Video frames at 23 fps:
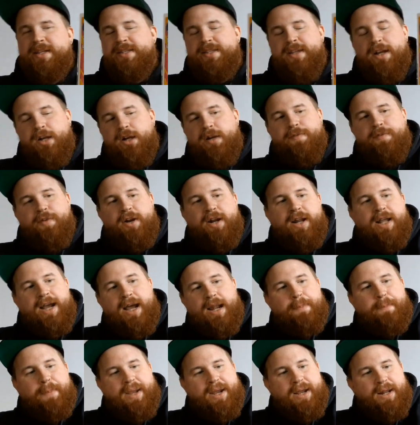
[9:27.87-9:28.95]
sucker for it. I
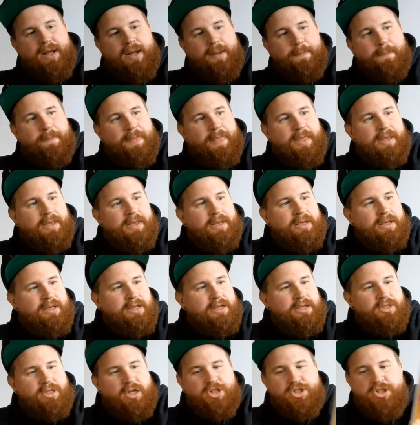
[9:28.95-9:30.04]
gotta pick it up.
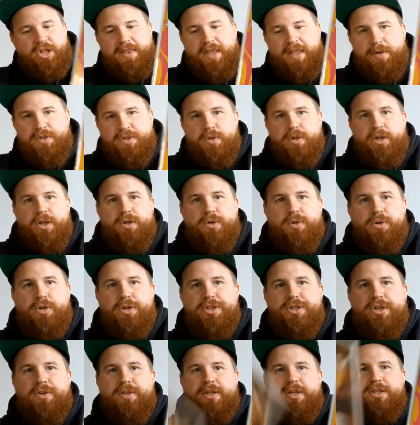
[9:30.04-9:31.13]
So I just thought that was really
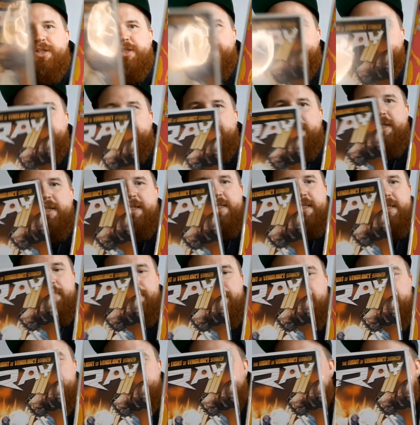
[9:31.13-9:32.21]
cool. So these two DC
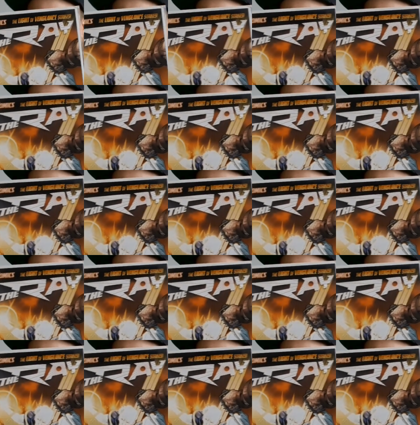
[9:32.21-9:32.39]
books here that